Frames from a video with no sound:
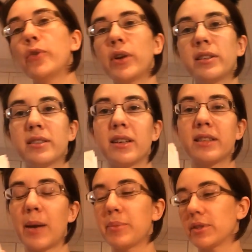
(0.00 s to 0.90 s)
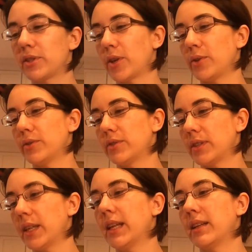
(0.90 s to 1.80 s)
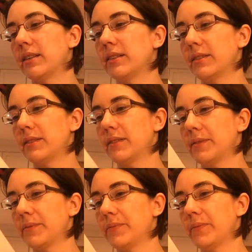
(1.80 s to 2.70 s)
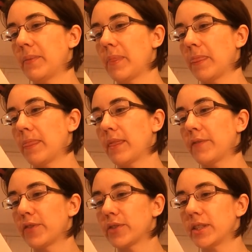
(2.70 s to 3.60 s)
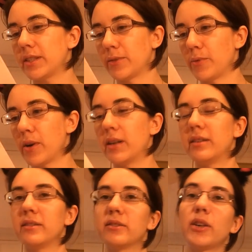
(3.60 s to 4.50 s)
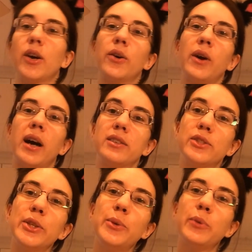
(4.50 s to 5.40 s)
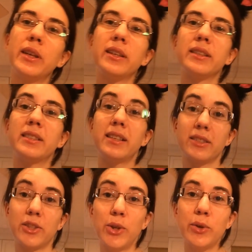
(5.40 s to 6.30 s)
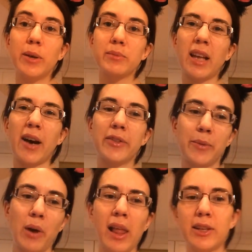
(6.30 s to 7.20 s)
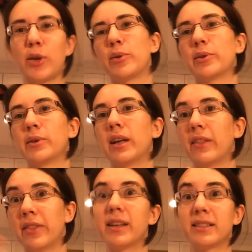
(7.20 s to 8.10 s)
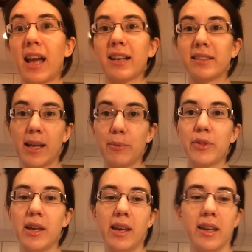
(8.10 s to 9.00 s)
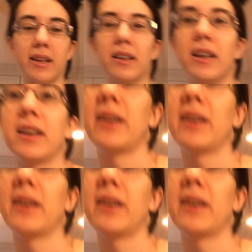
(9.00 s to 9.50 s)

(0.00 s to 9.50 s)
46 episodes in it for season one. So I assume when season two comes out, they'll probably do the exact same thing